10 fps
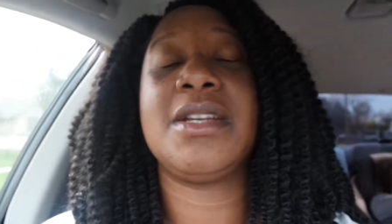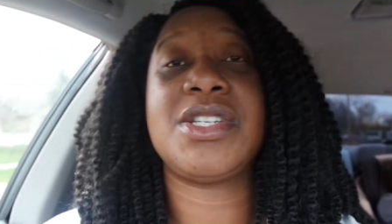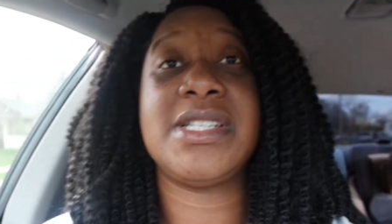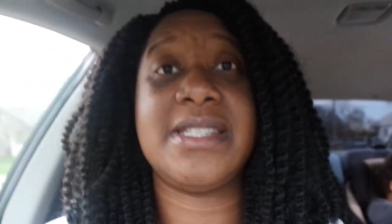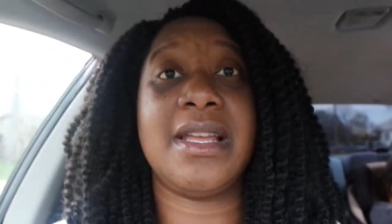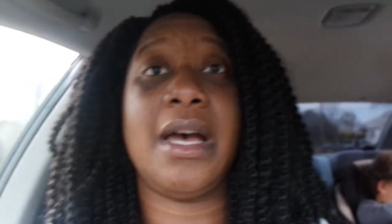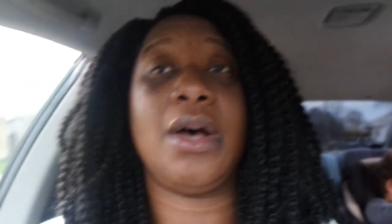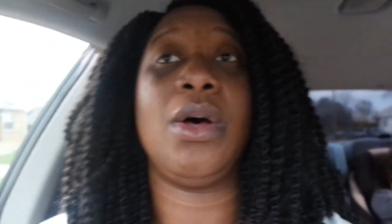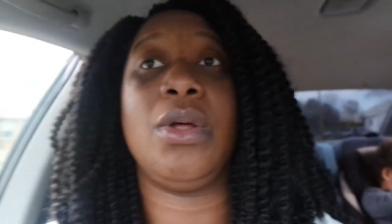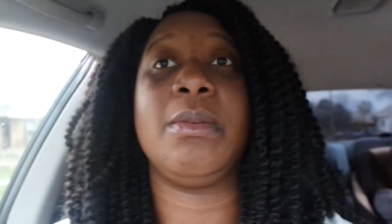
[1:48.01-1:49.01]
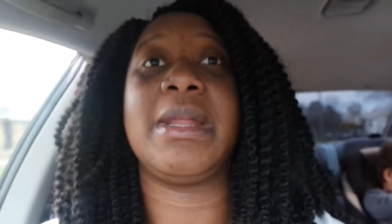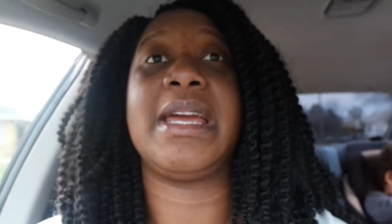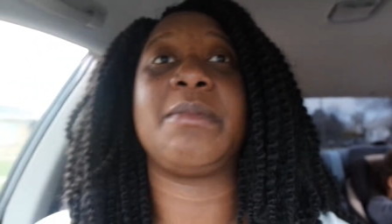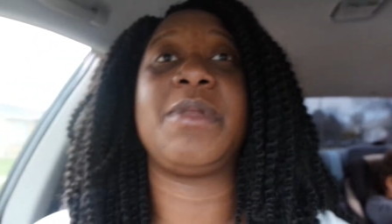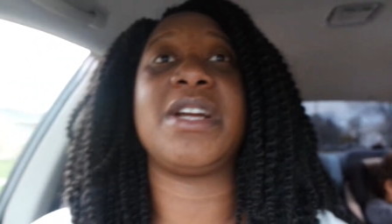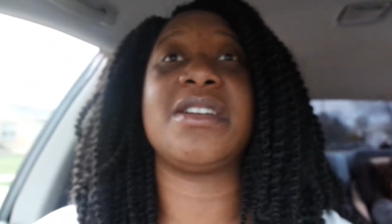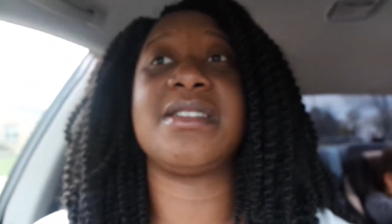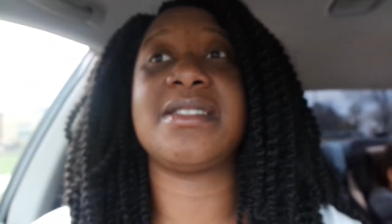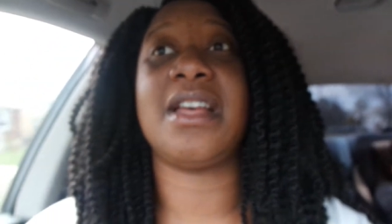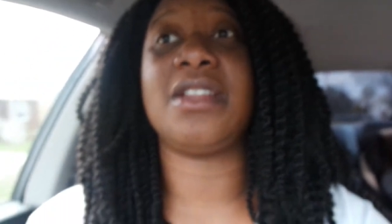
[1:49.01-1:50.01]
She's still at home. Like,
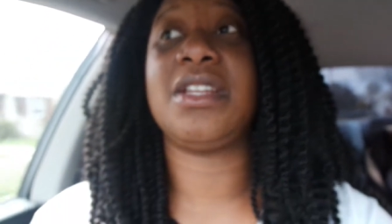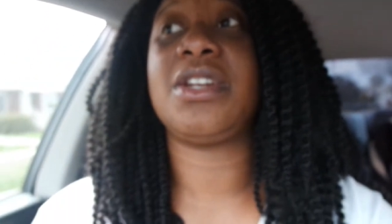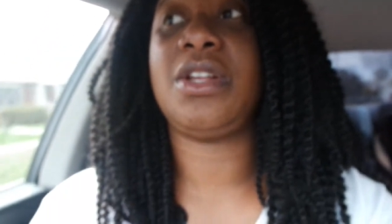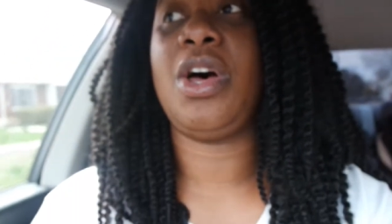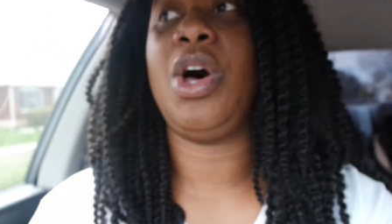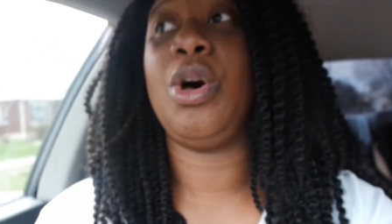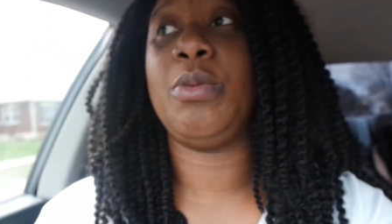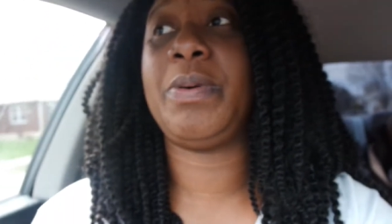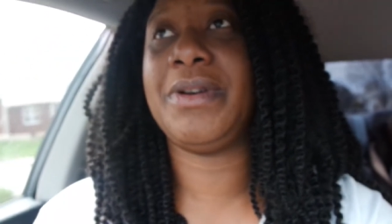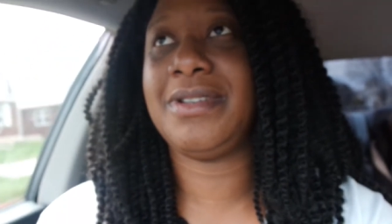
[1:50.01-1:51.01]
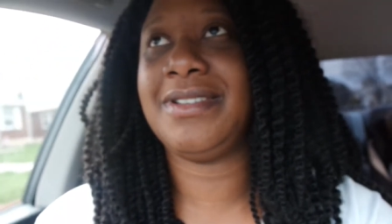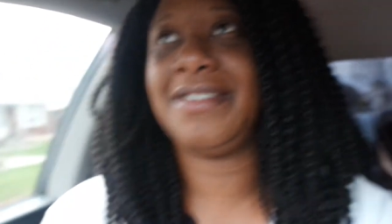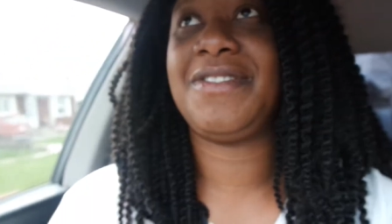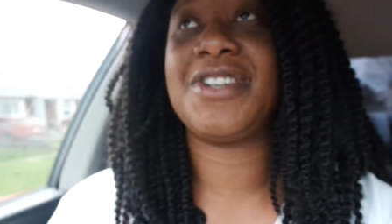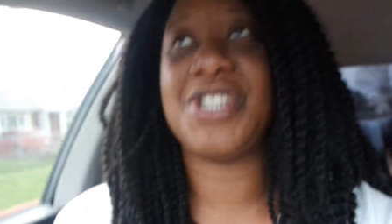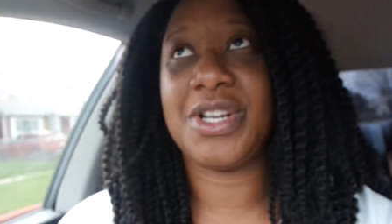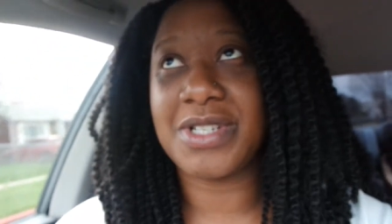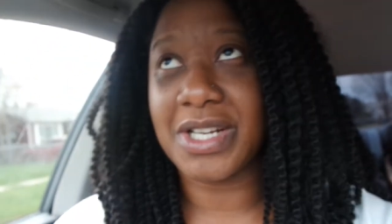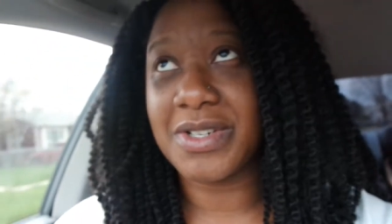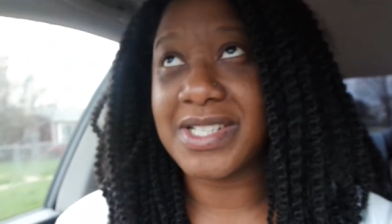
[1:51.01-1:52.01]
there's a little hope for
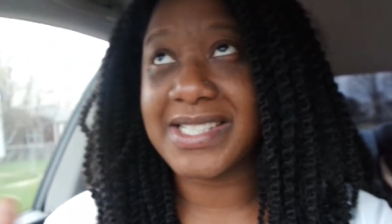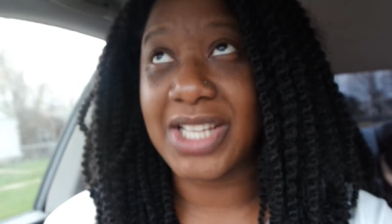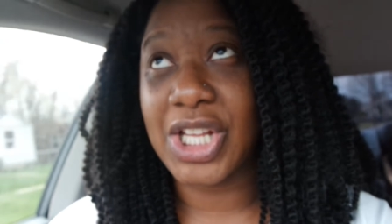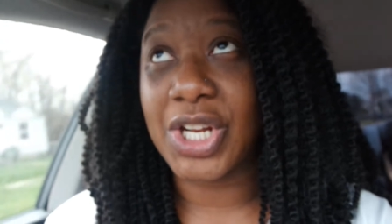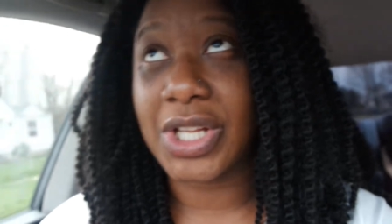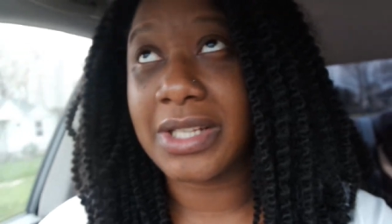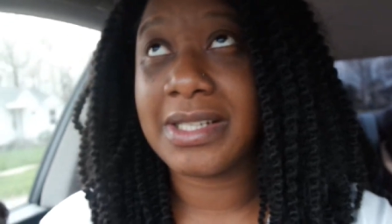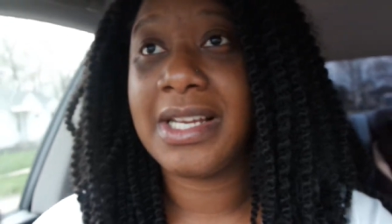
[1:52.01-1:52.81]
JoJo, just a little.